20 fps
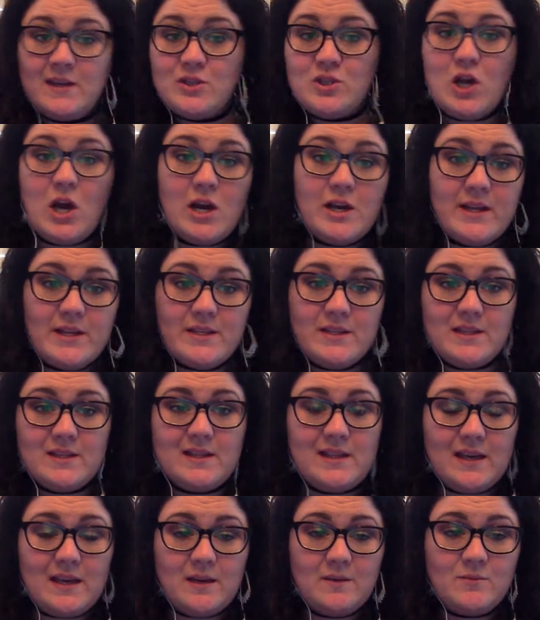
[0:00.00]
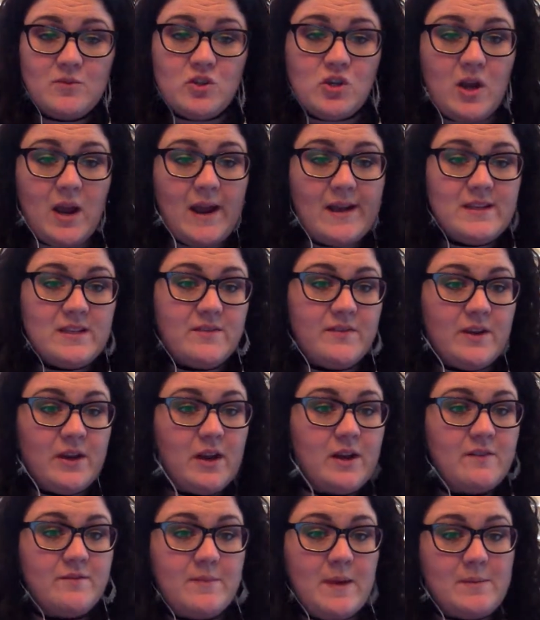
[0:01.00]
talking to them, trying to figure
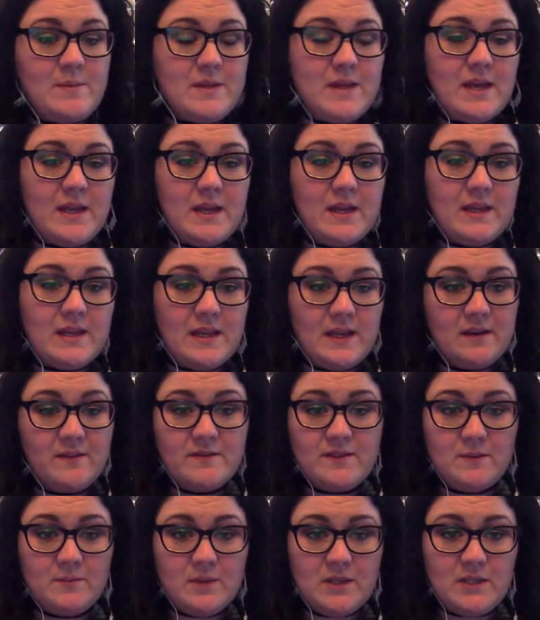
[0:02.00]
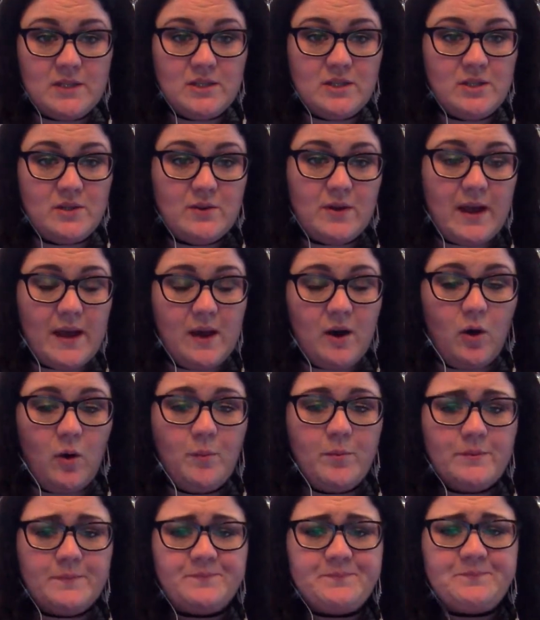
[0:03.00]
out if maybe they can think of something to do to
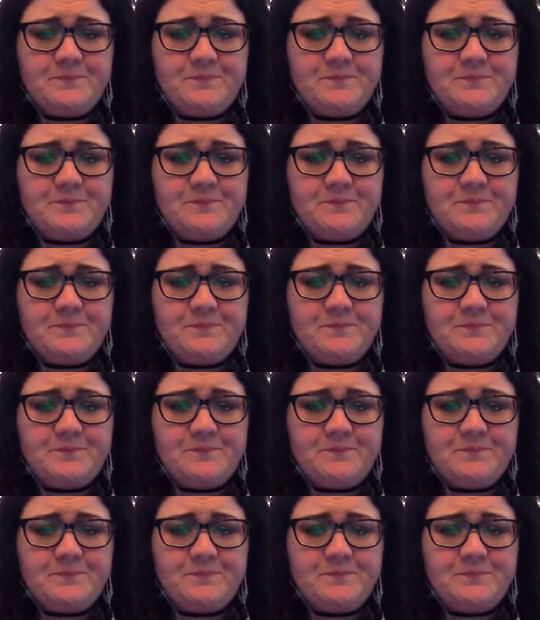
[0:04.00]
help.